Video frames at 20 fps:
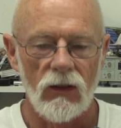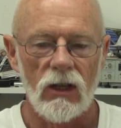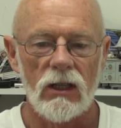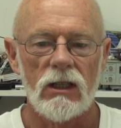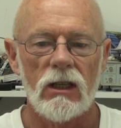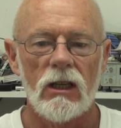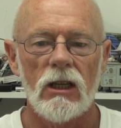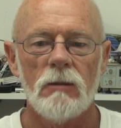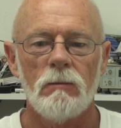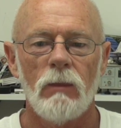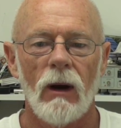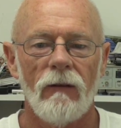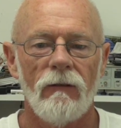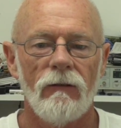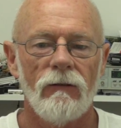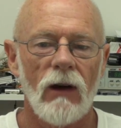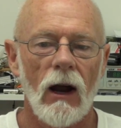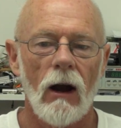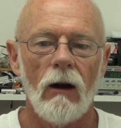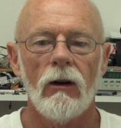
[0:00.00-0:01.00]
this is by
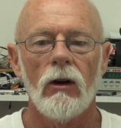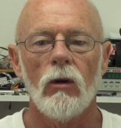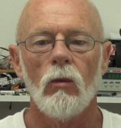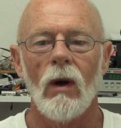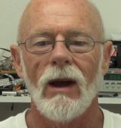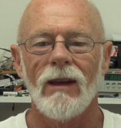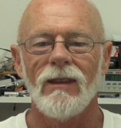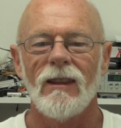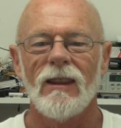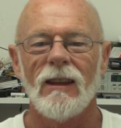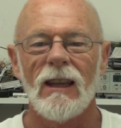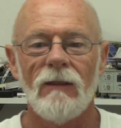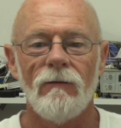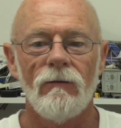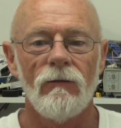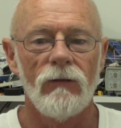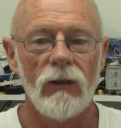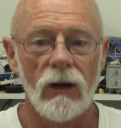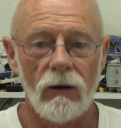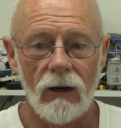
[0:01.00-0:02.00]
far and away the
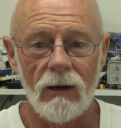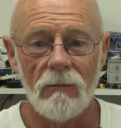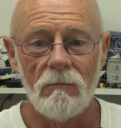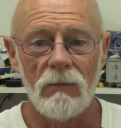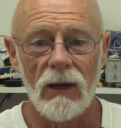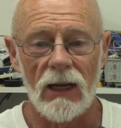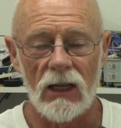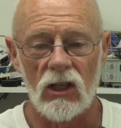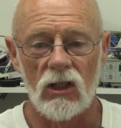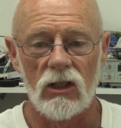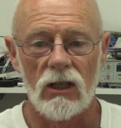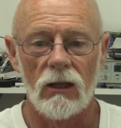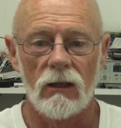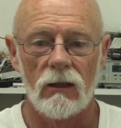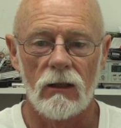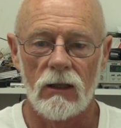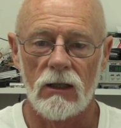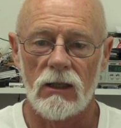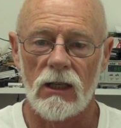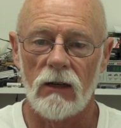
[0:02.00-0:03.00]
very best
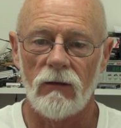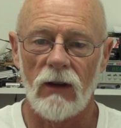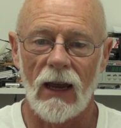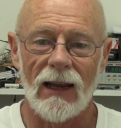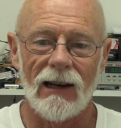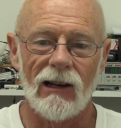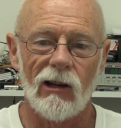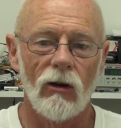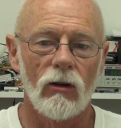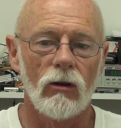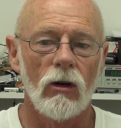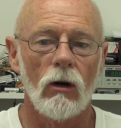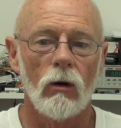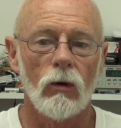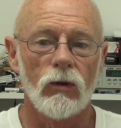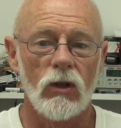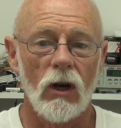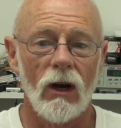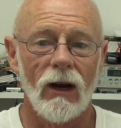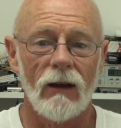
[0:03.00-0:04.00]
set of analog
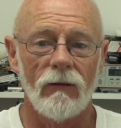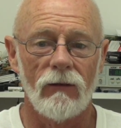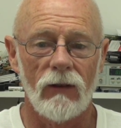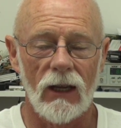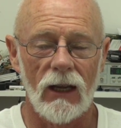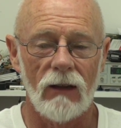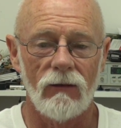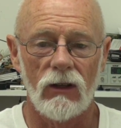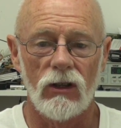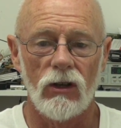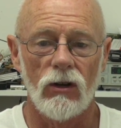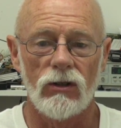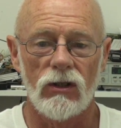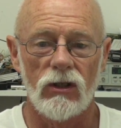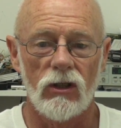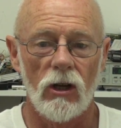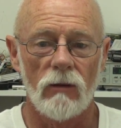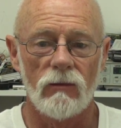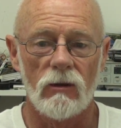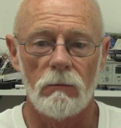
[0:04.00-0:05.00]
goggles I've ever used in
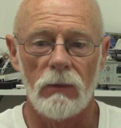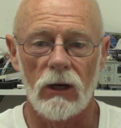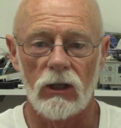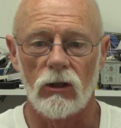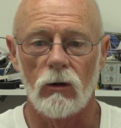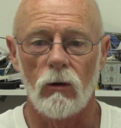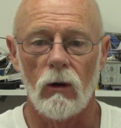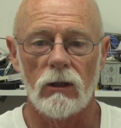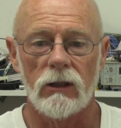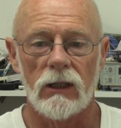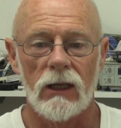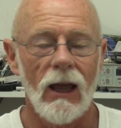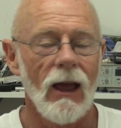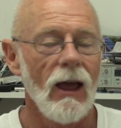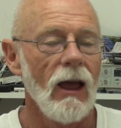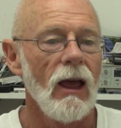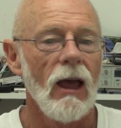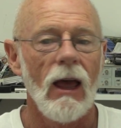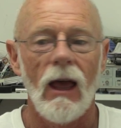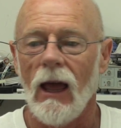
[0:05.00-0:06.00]
terms of picture quality.
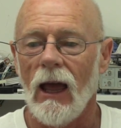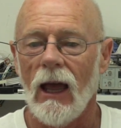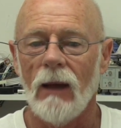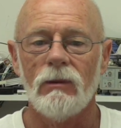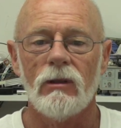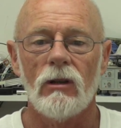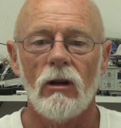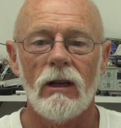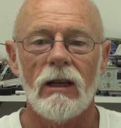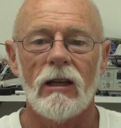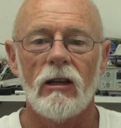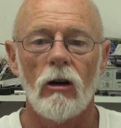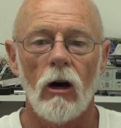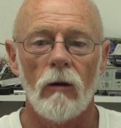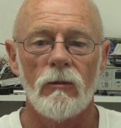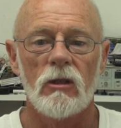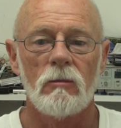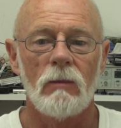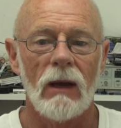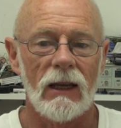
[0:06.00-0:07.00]
Absolutely
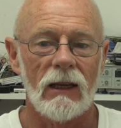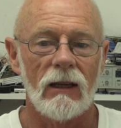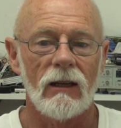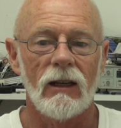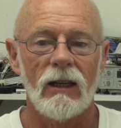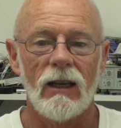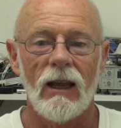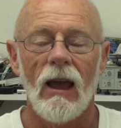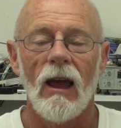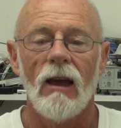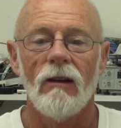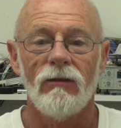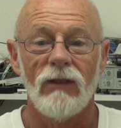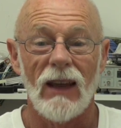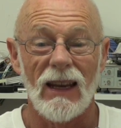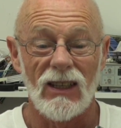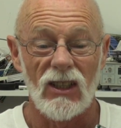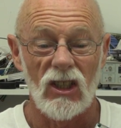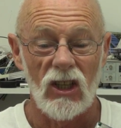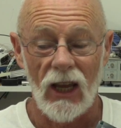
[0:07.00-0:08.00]
gobsmackingly
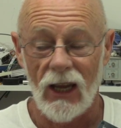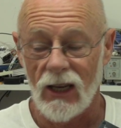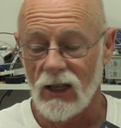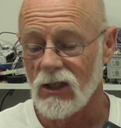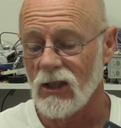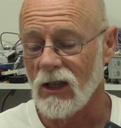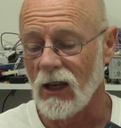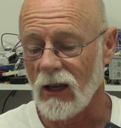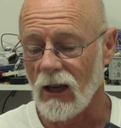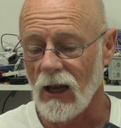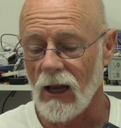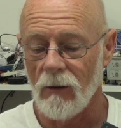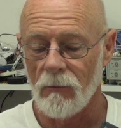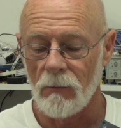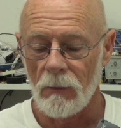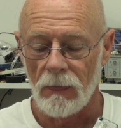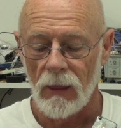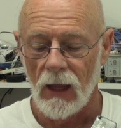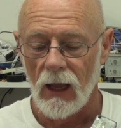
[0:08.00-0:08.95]
fantastic. Now,